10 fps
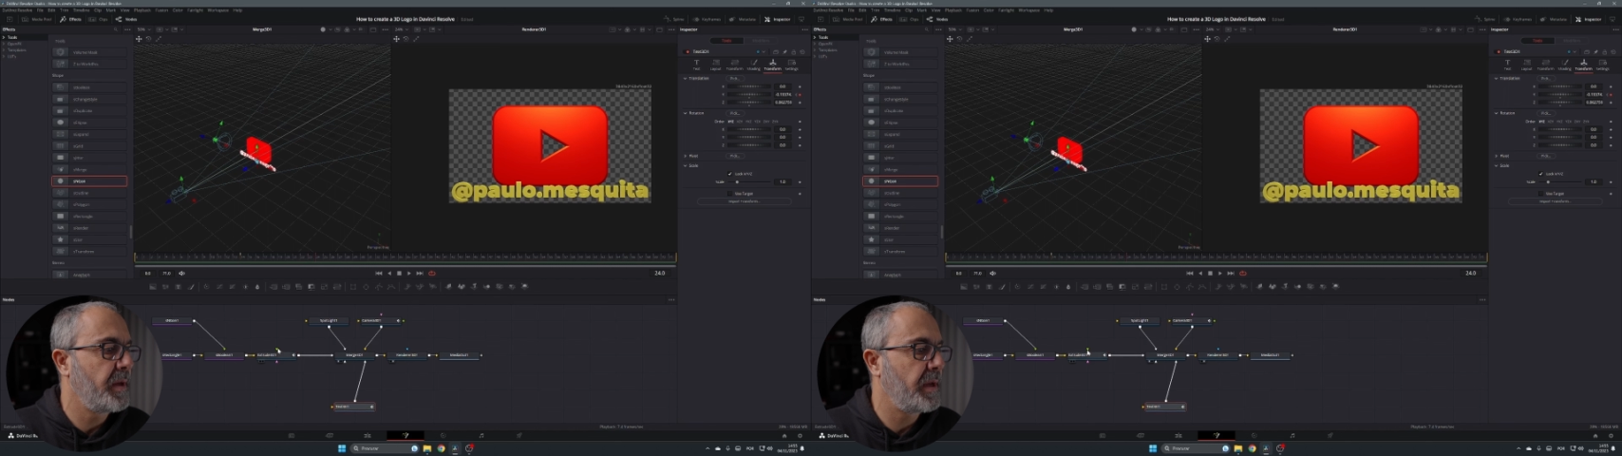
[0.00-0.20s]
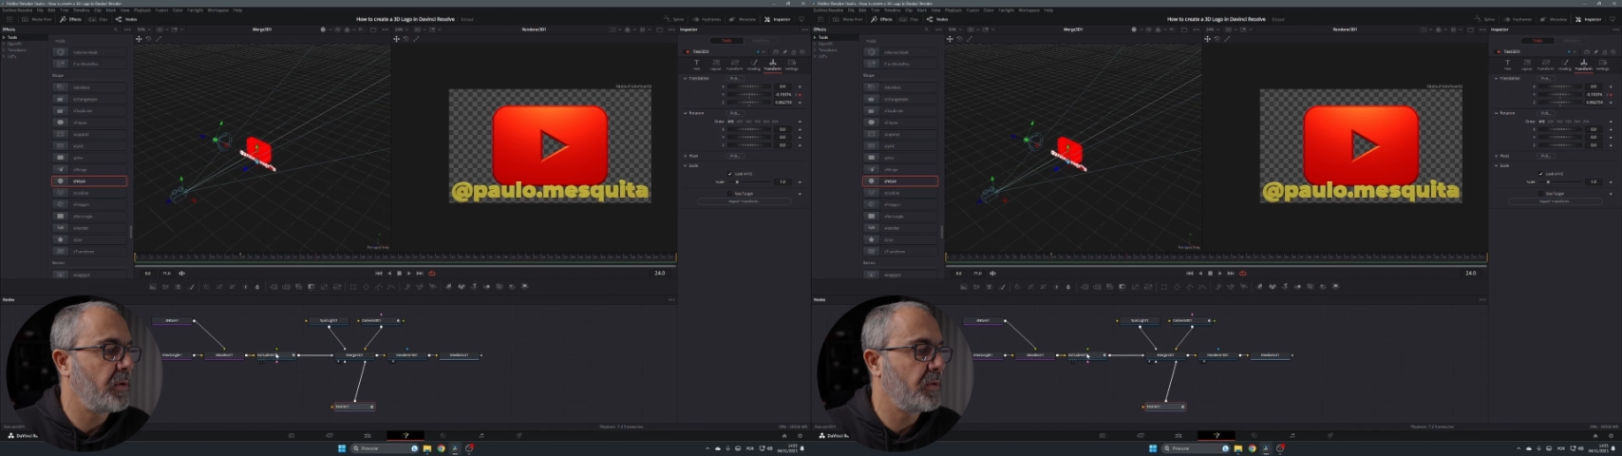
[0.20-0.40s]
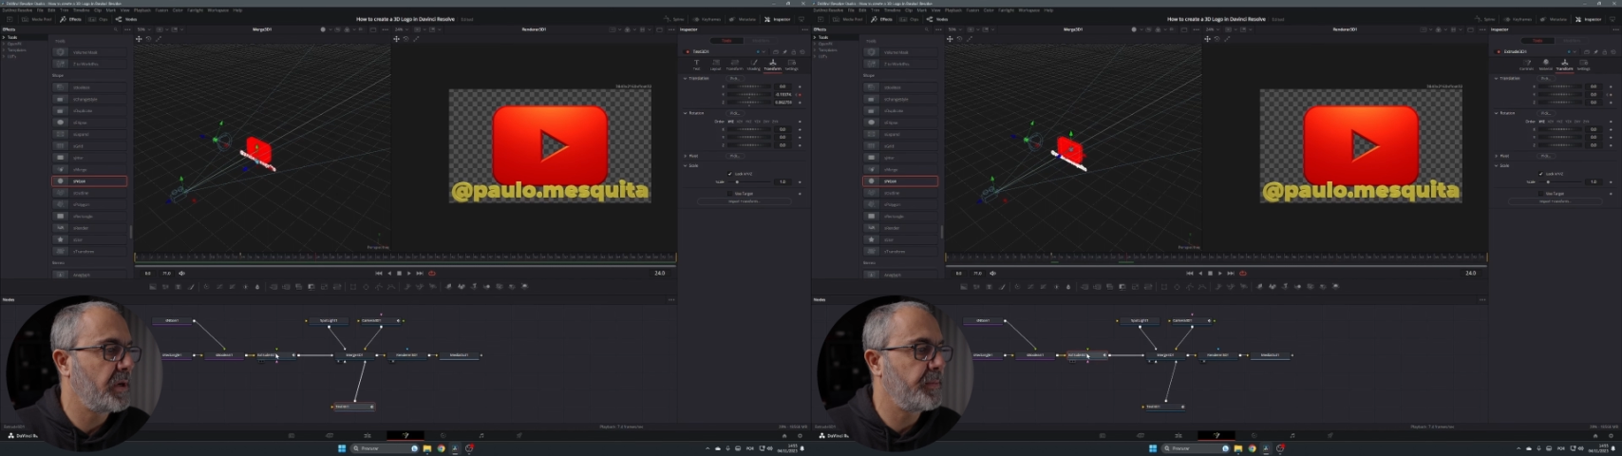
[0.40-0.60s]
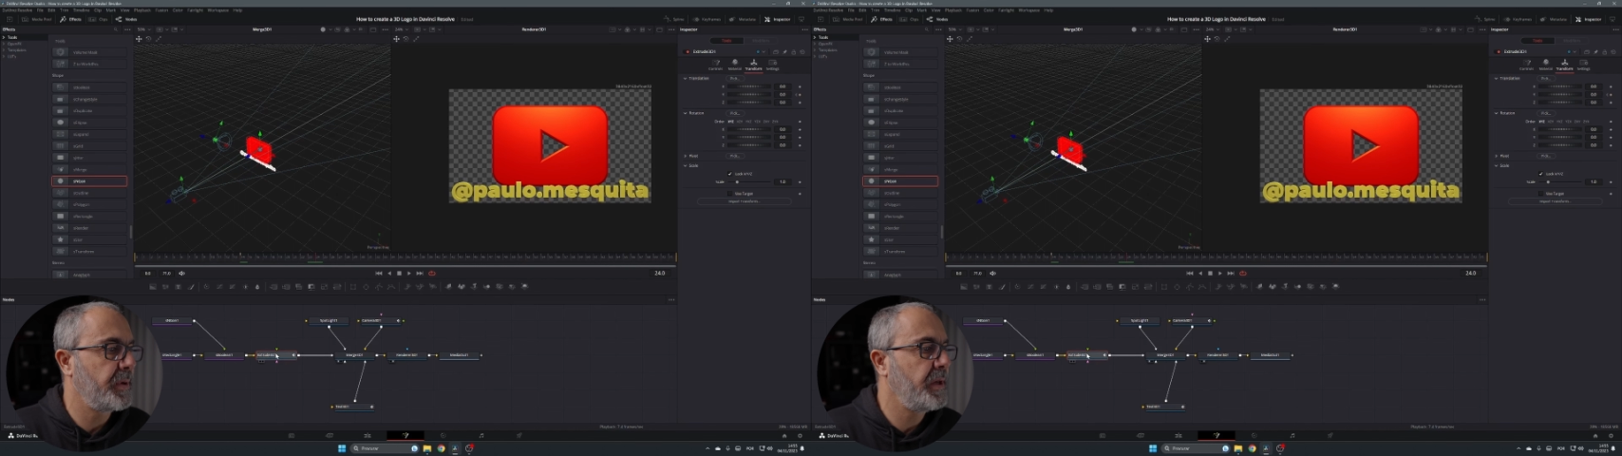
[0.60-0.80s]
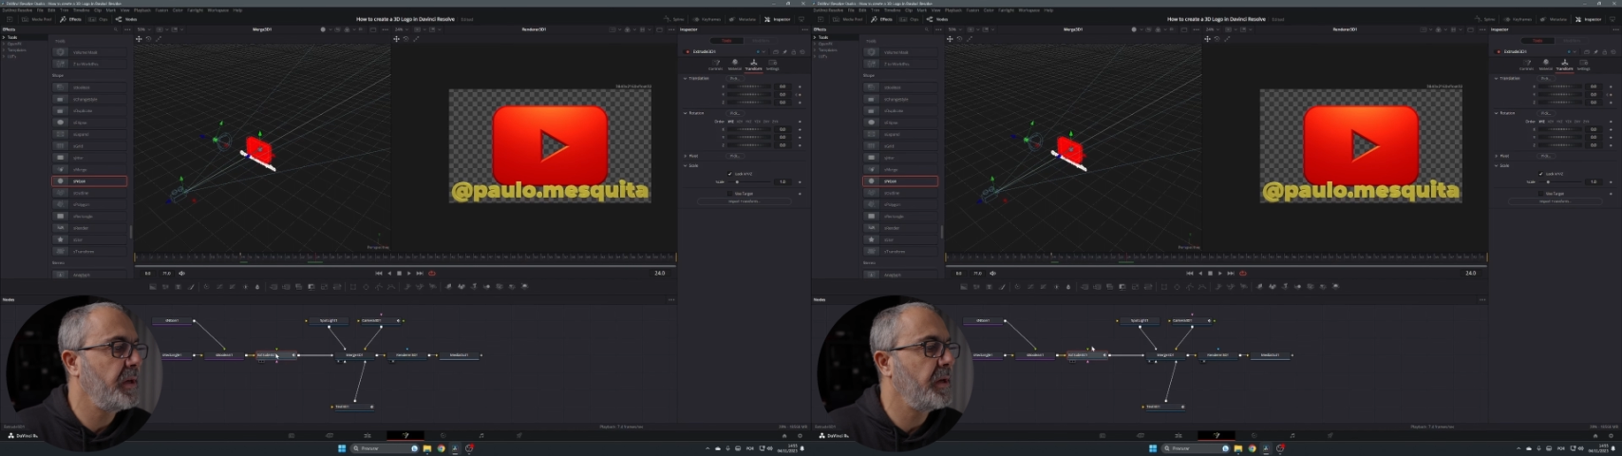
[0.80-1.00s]
I'll come
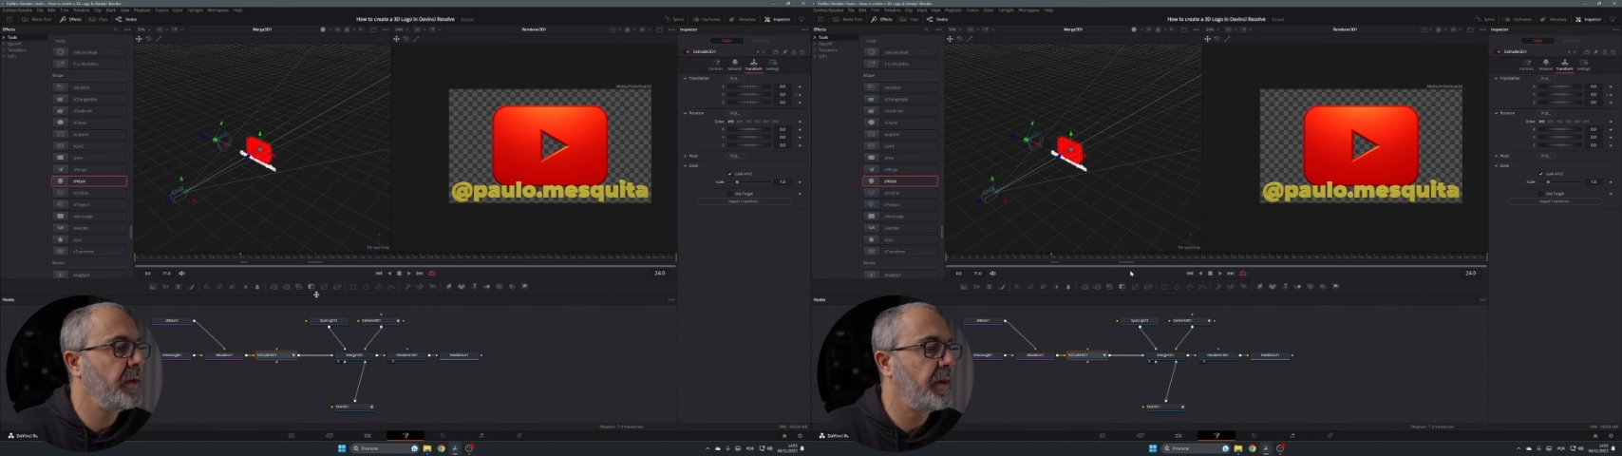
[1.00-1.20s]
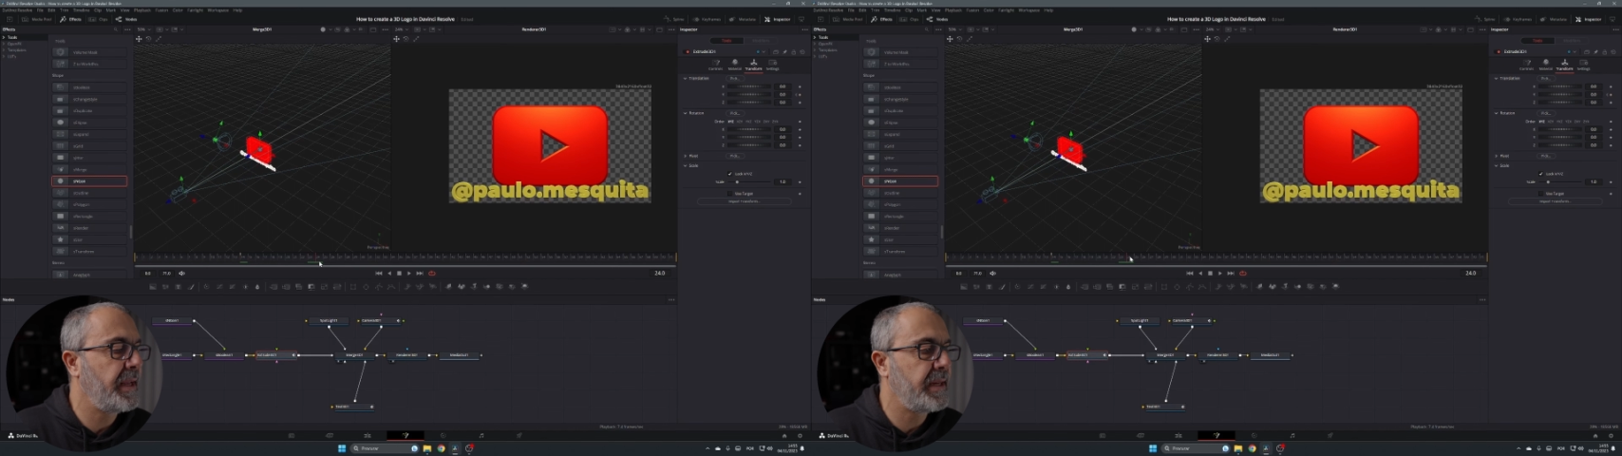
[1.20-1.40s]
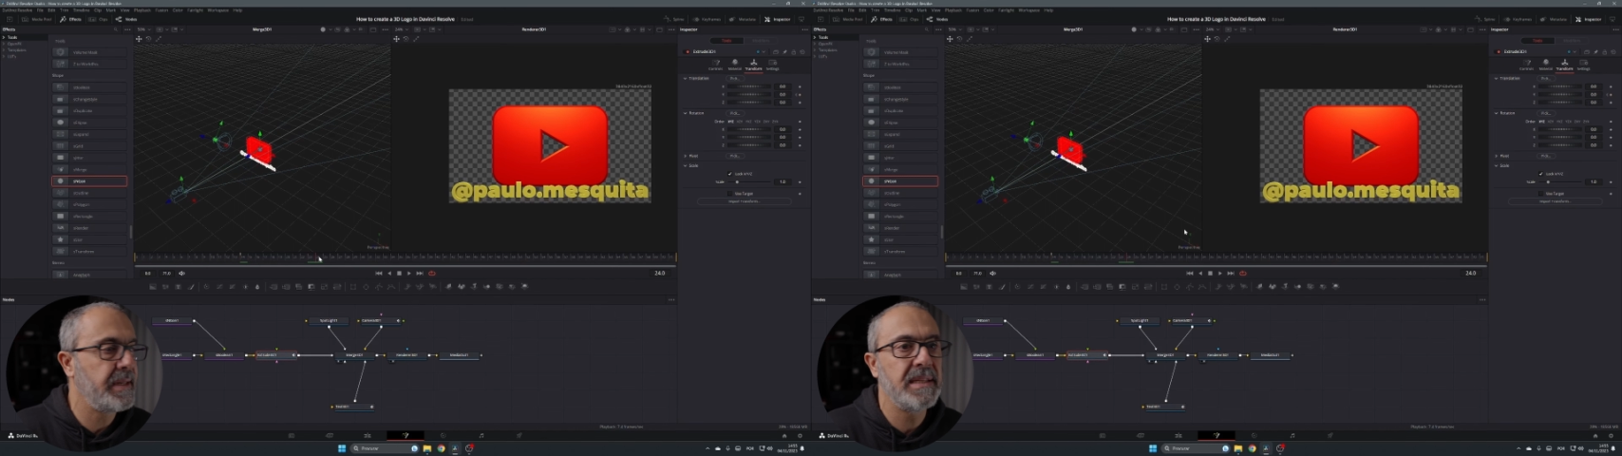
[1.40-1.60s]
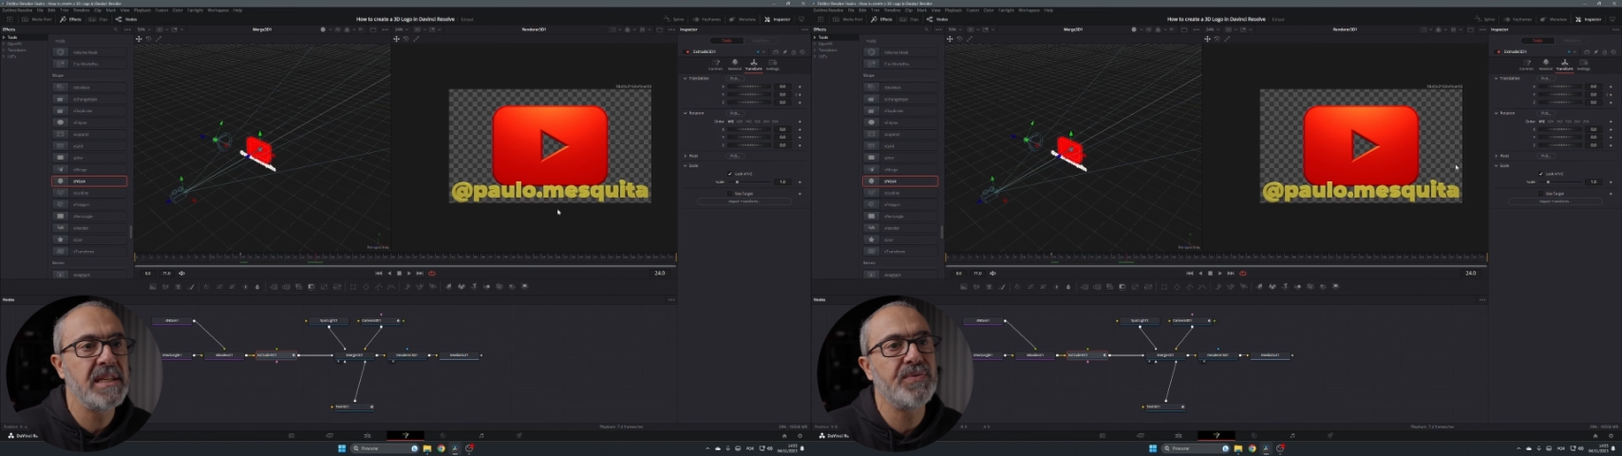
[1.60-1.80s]
here, and in this